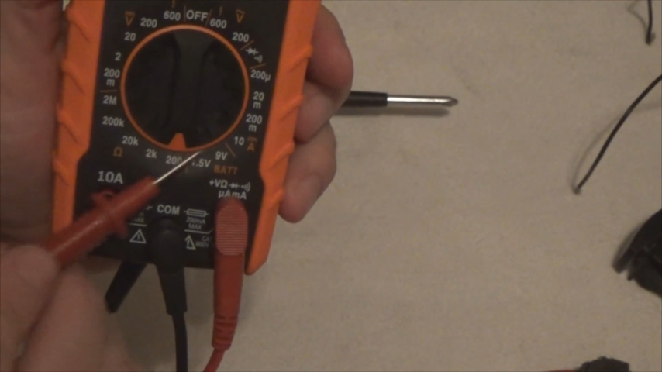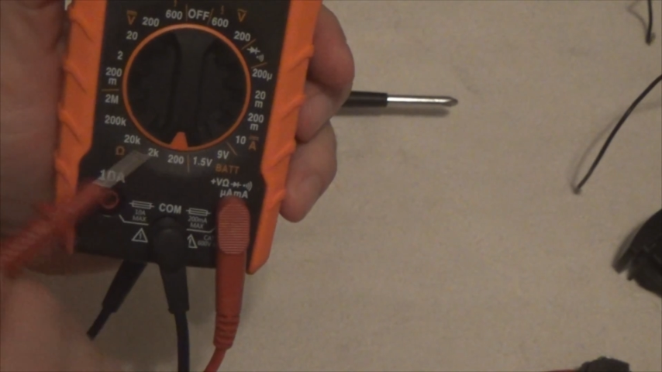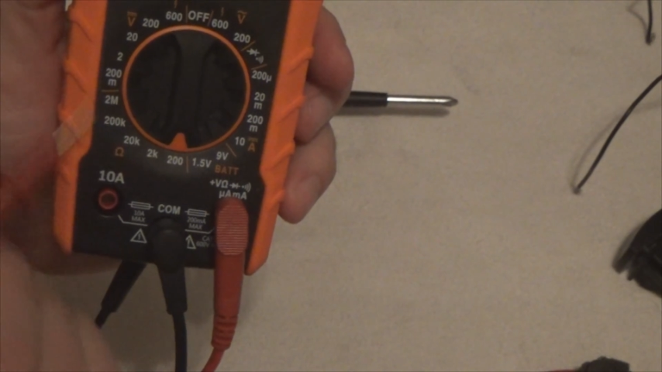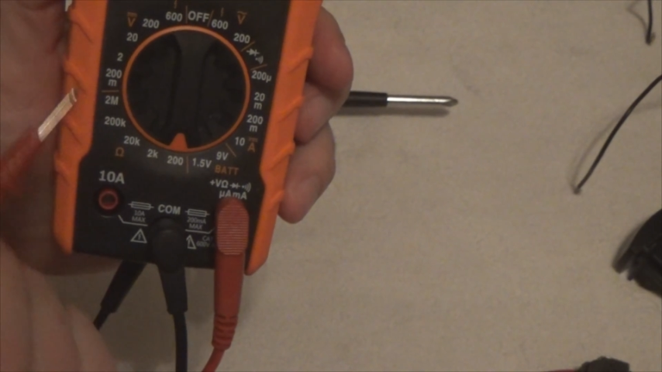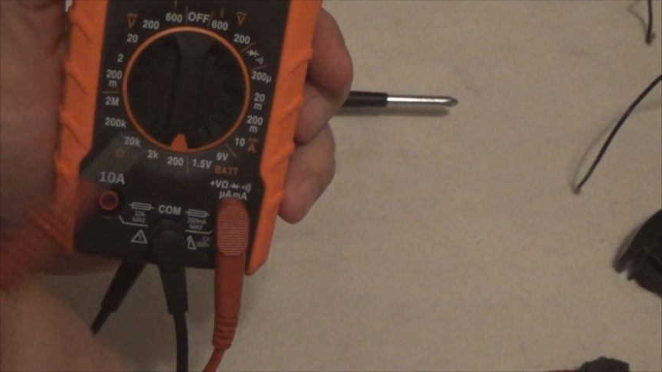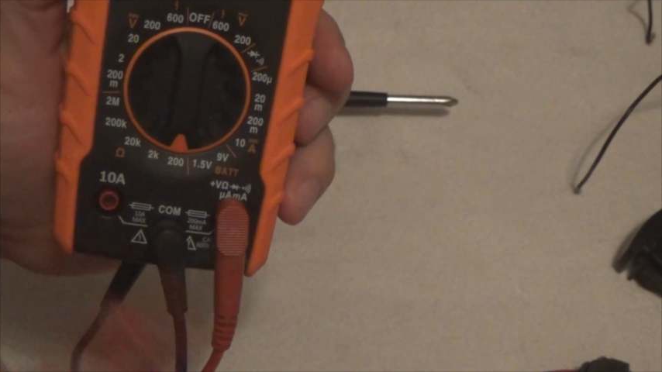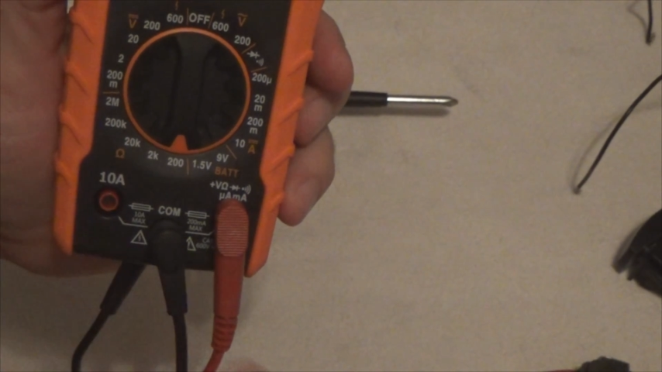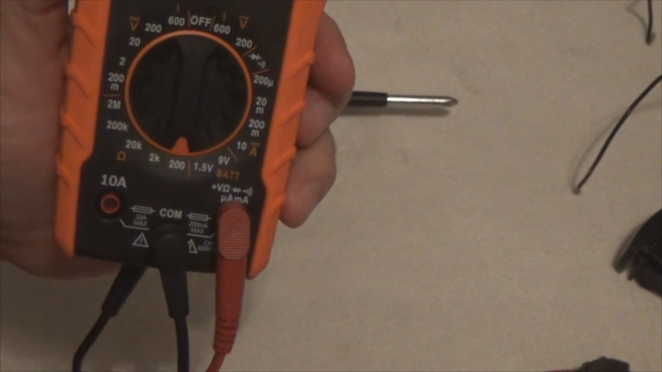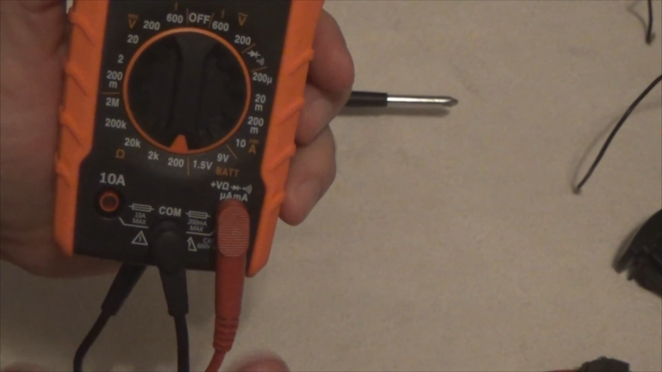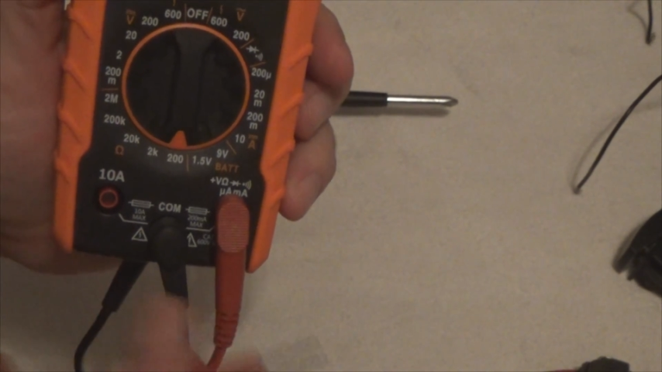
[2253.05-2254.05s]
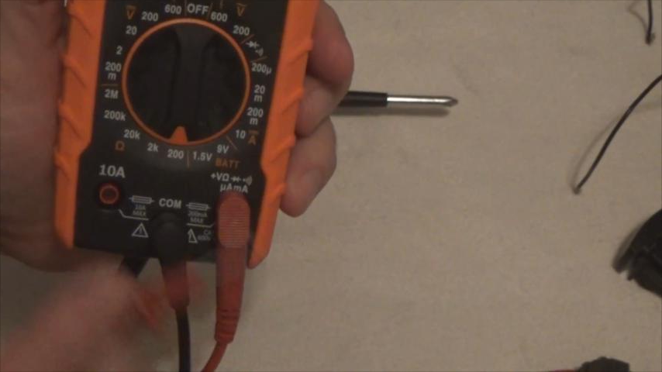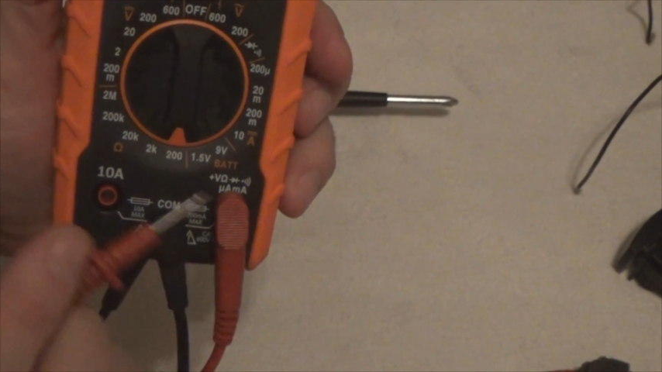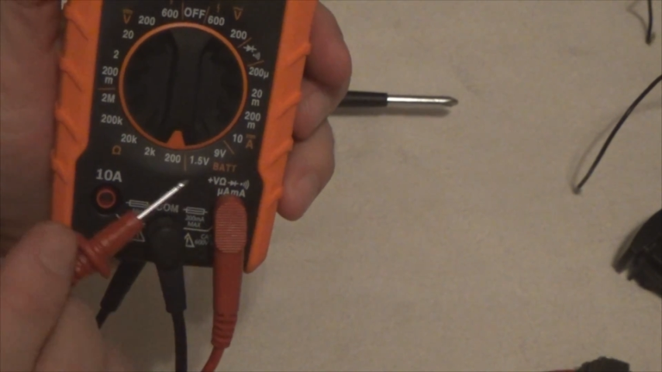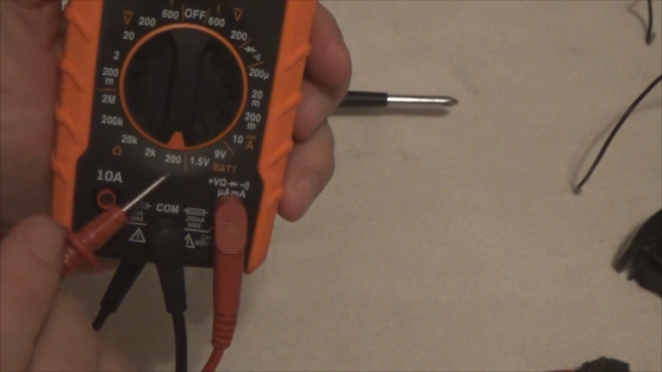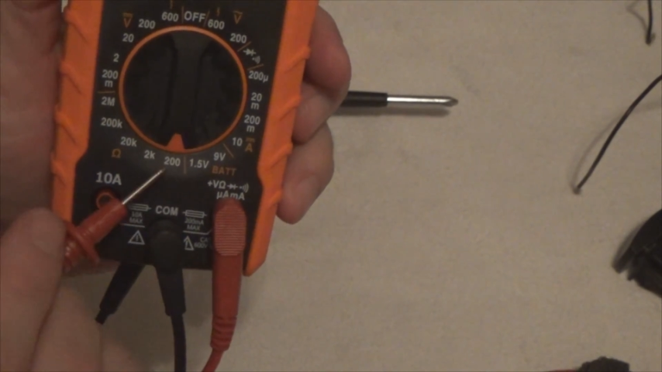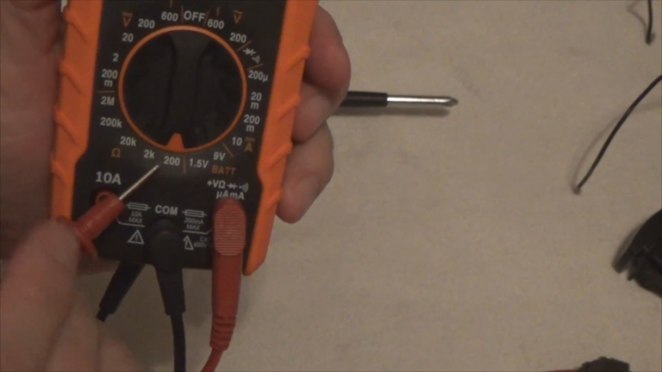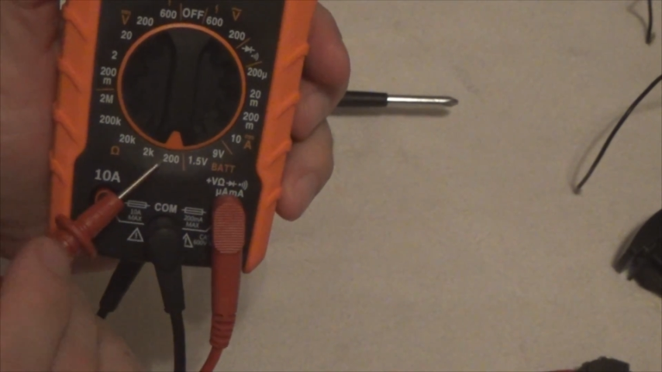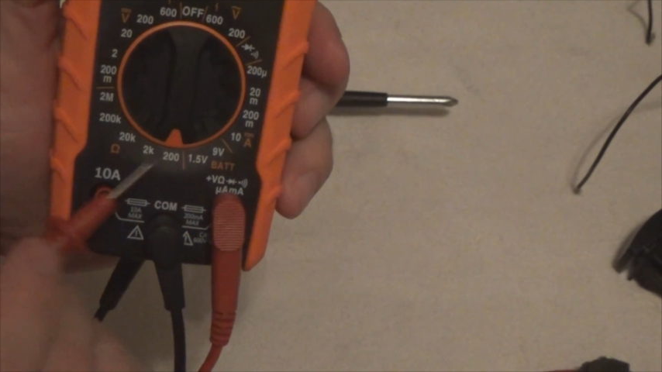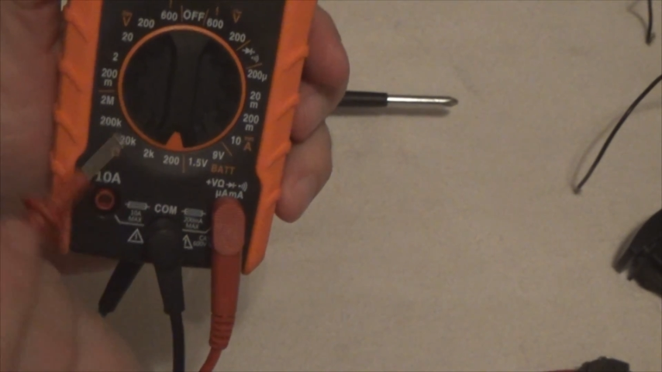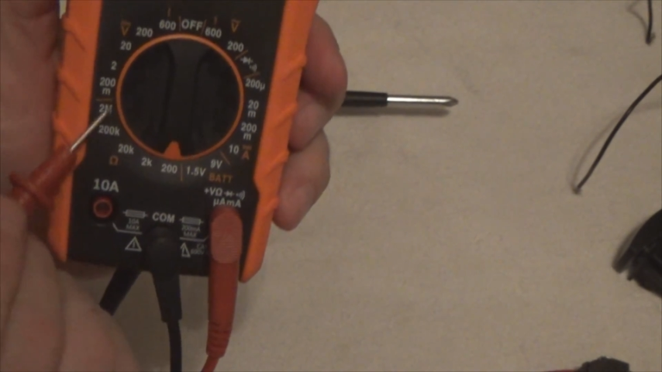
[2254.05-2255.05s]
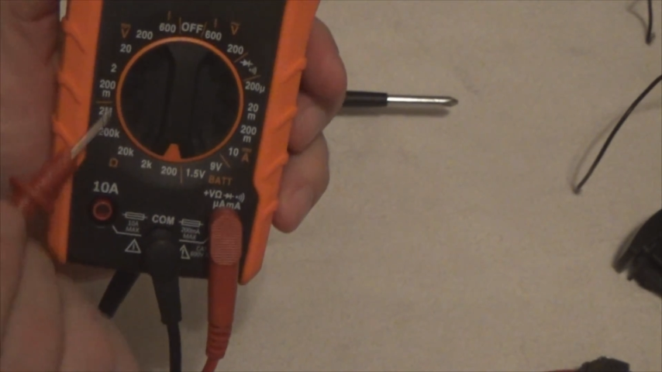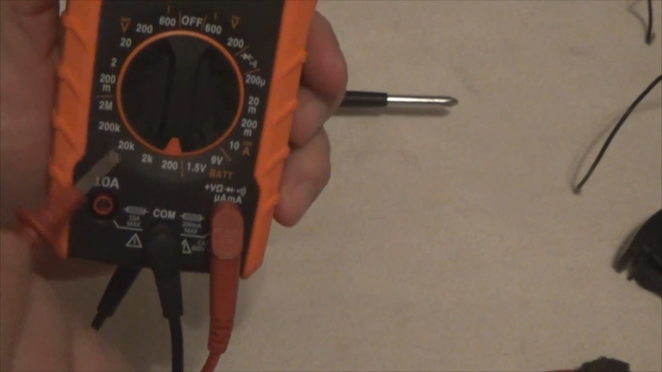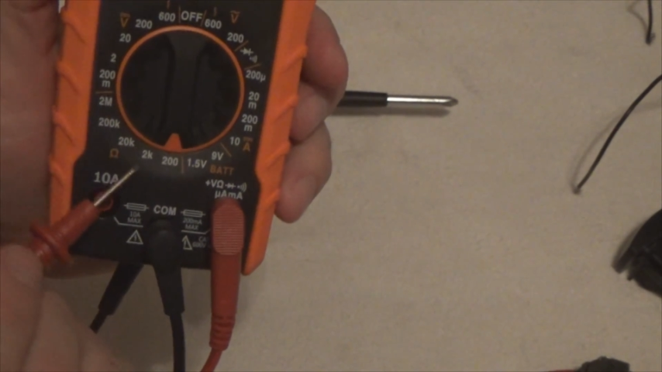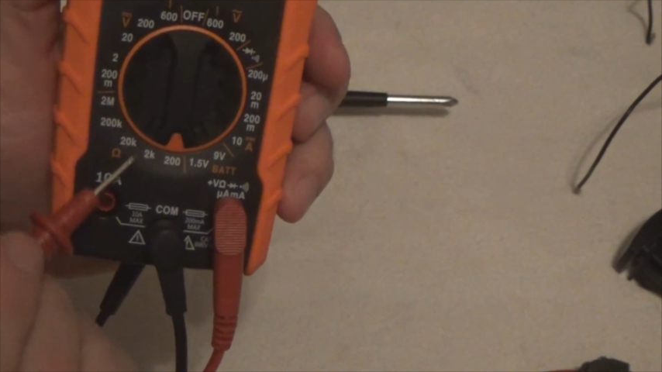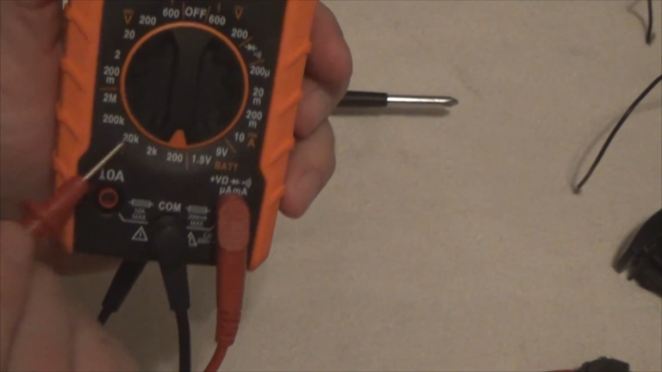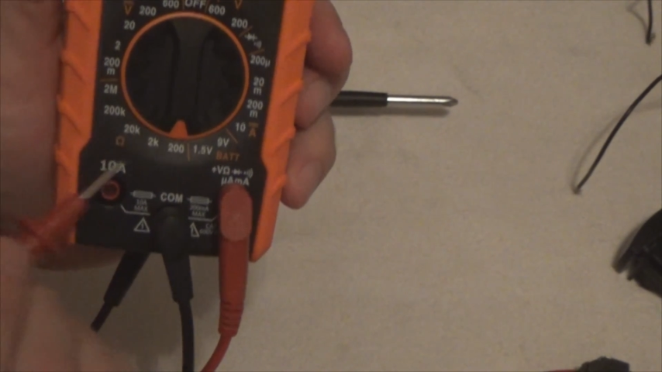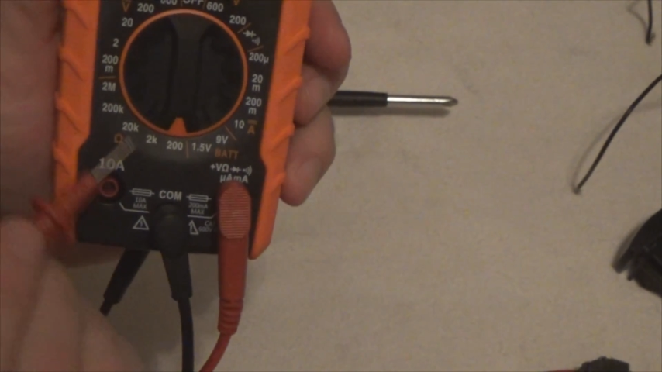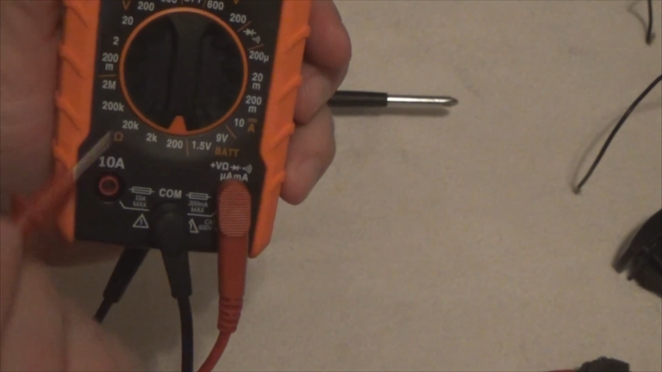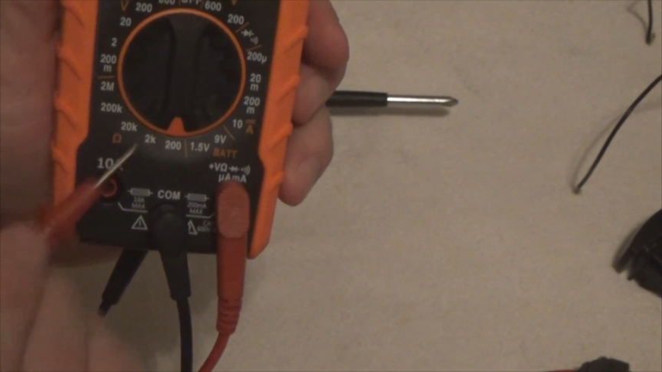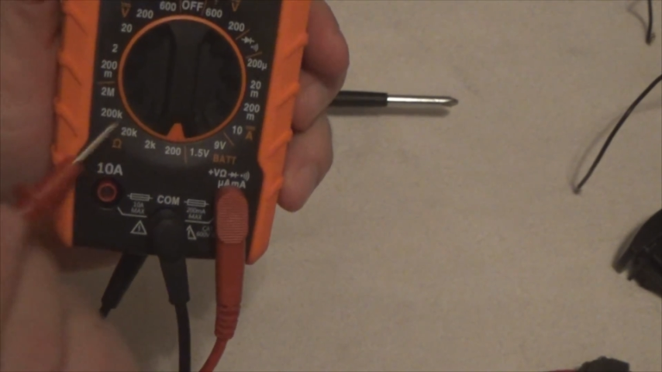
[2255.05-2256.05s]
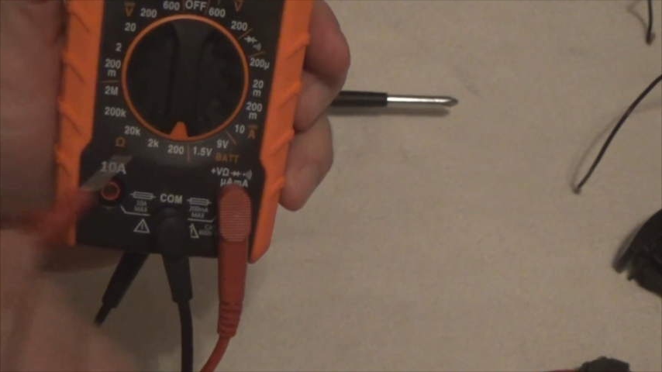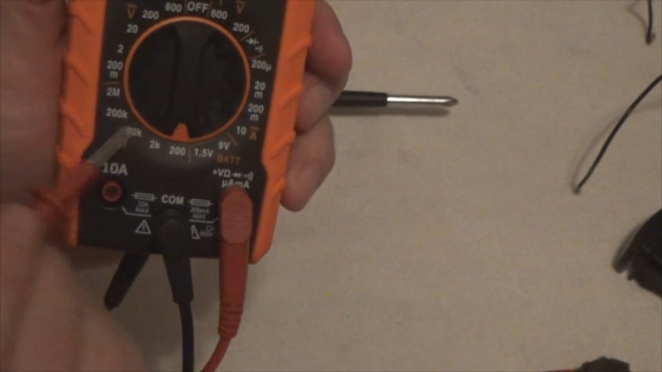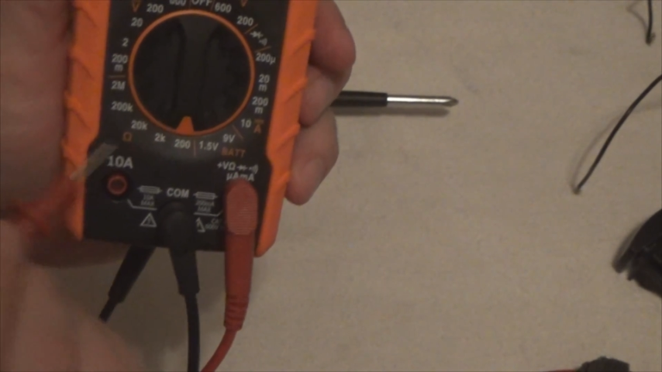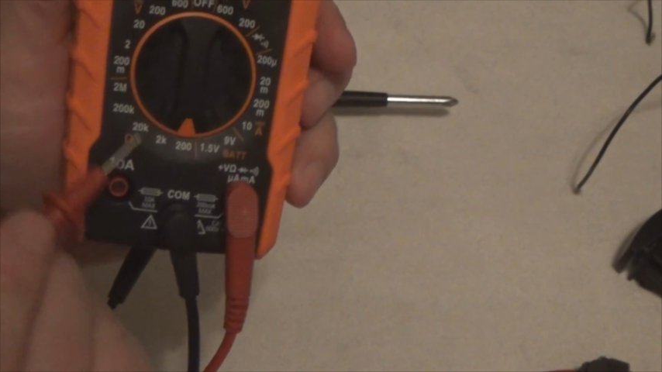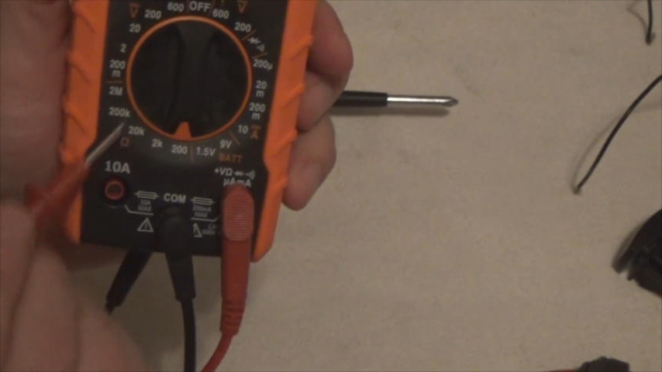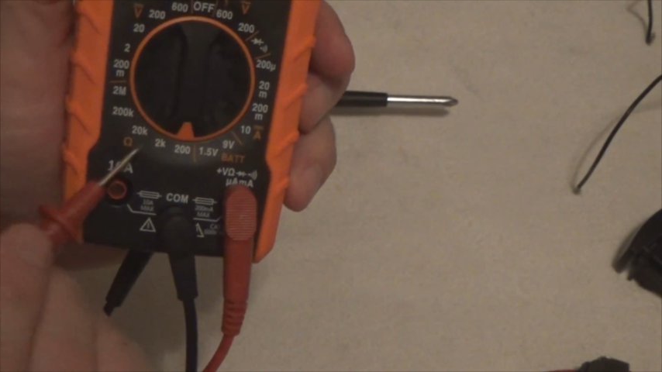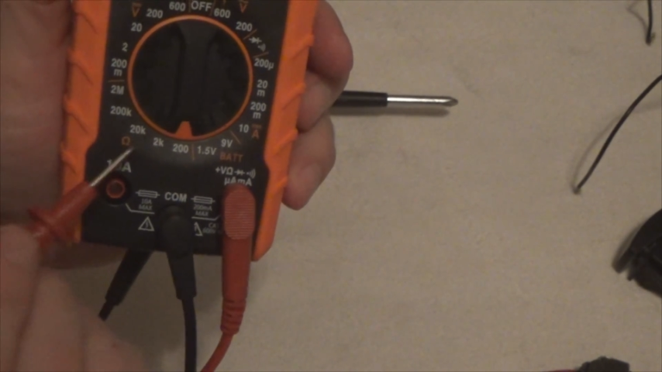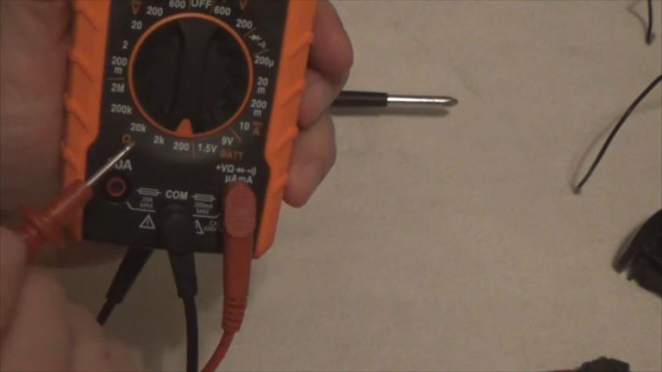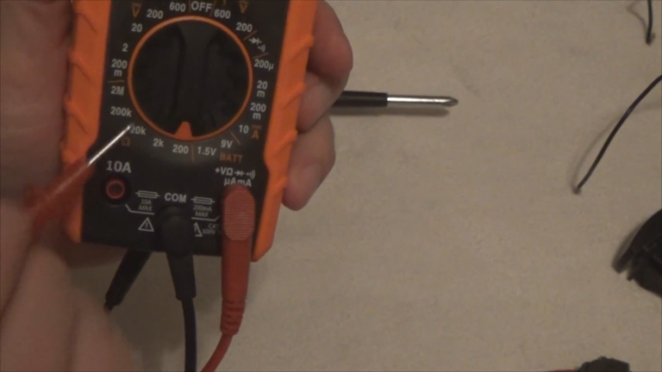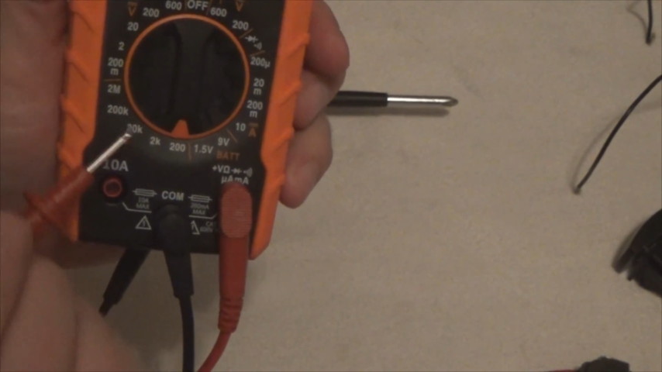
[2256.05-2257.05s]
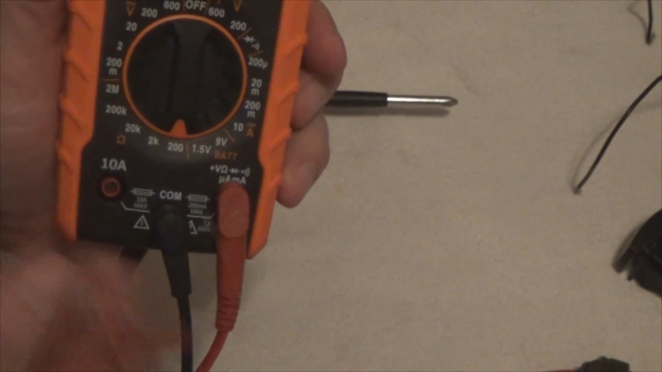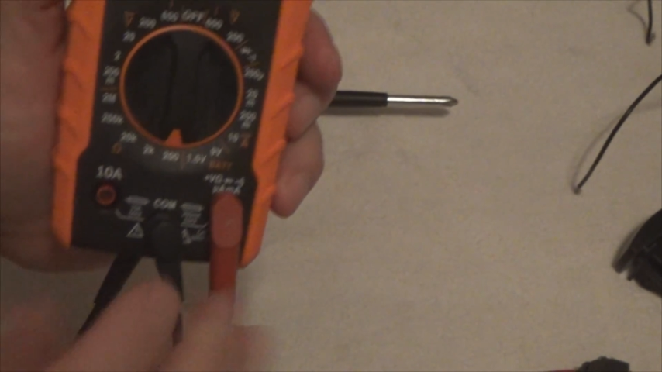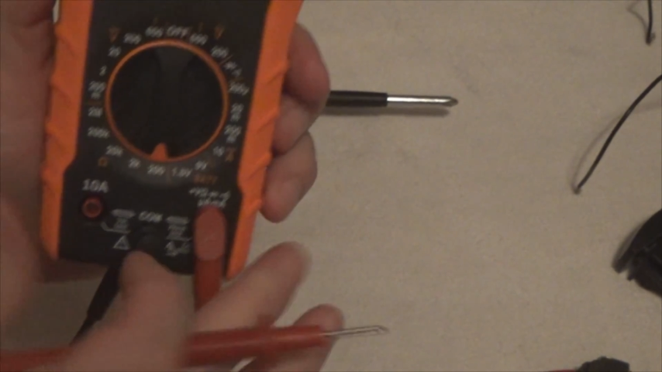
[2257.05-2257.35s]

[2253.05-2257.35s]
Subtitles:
(no speaker visible)